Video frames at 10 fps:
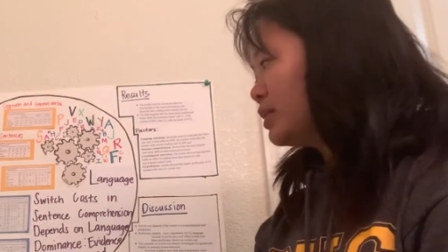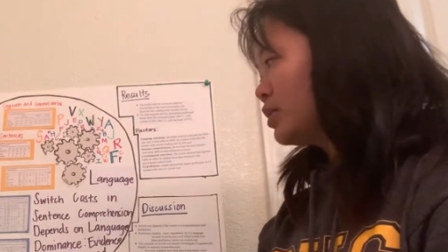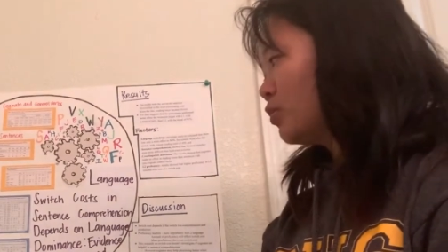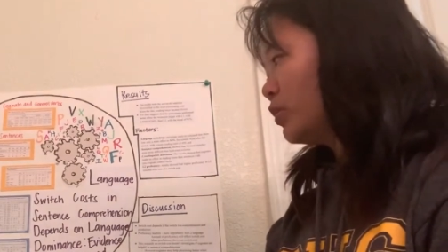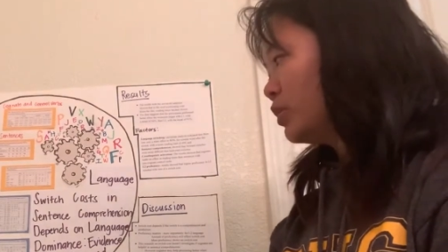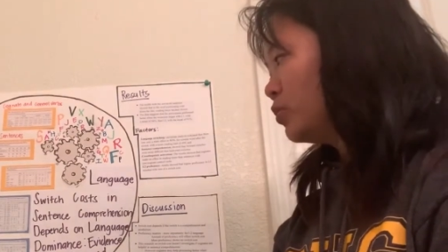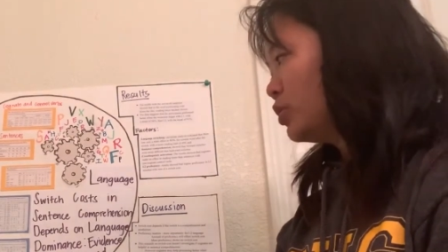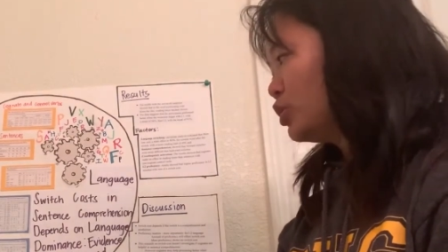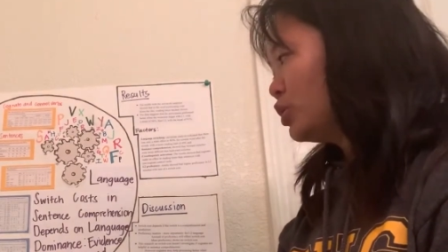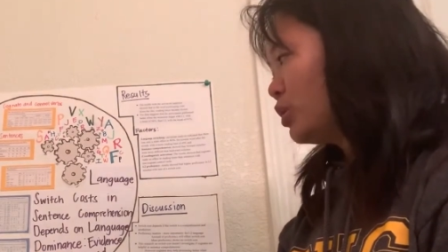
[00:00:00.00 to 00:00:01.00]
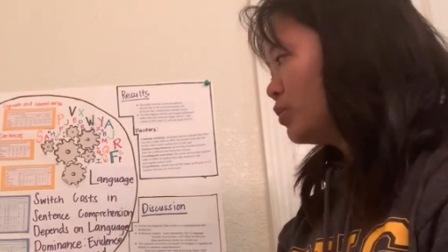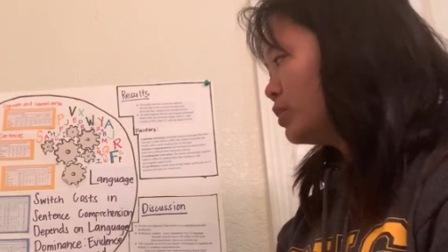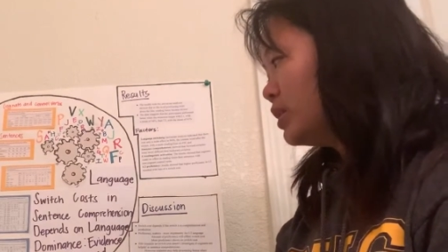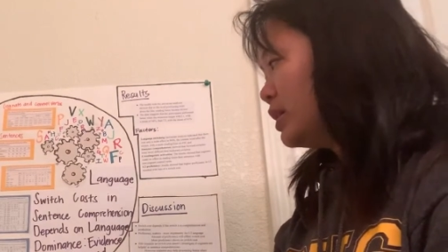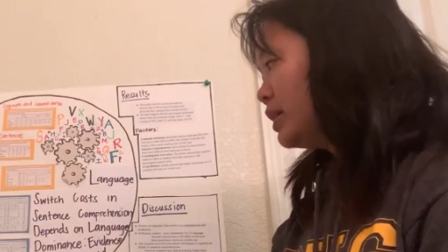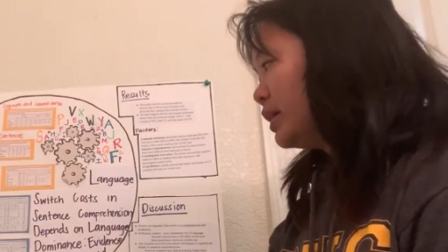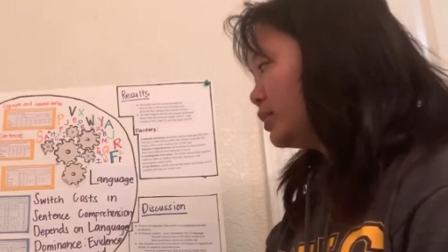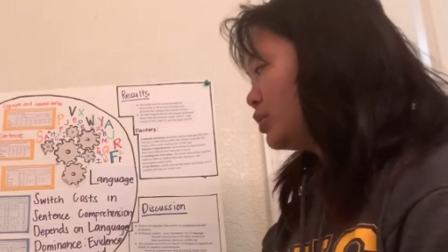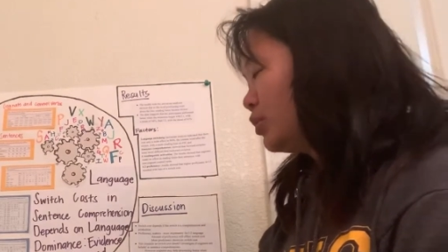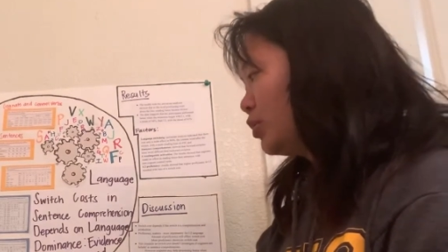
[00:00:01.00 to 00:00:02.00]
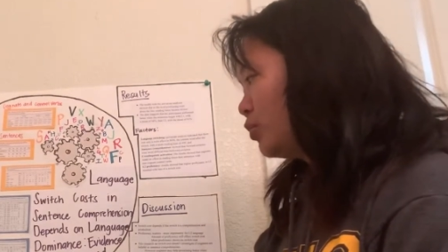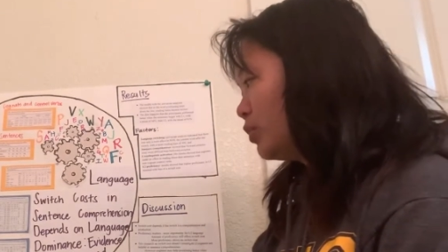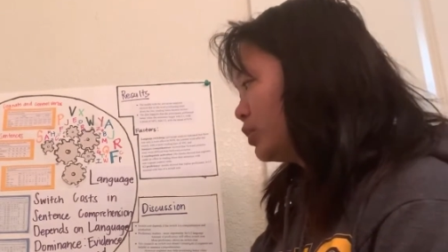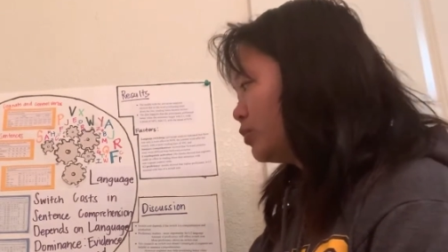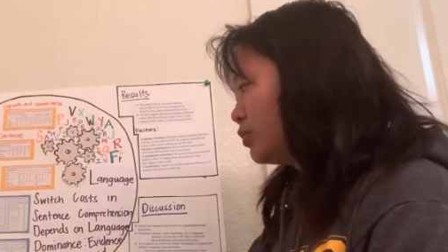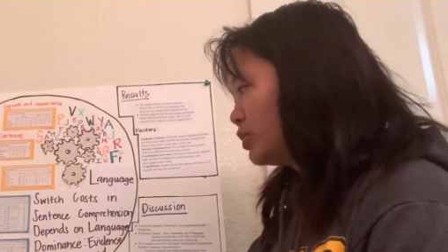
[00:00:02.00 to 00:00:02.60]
the word was shown until the word was